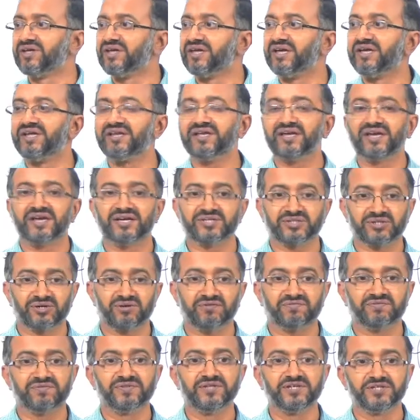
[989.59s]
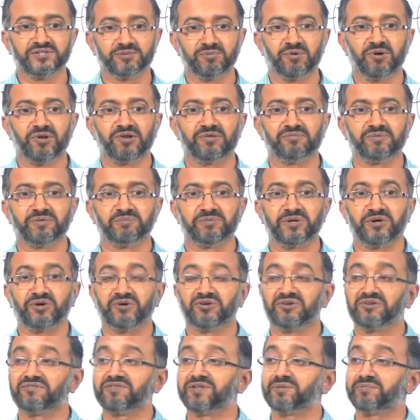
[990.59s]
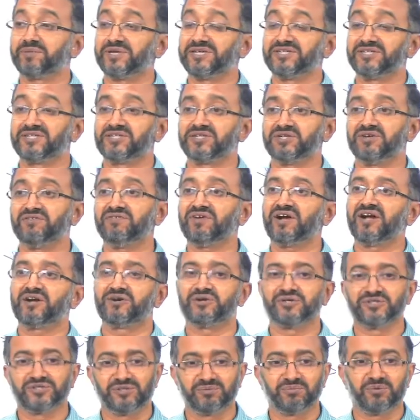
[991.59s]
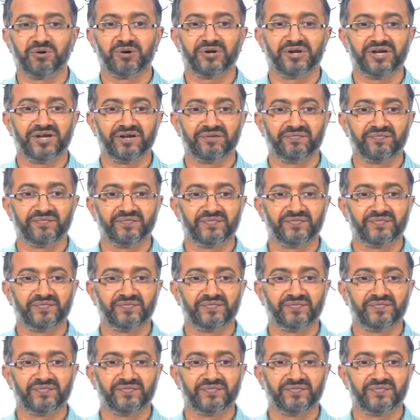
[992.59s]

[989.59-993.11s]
in case of this polymer because of the presence of hydrogen bonding.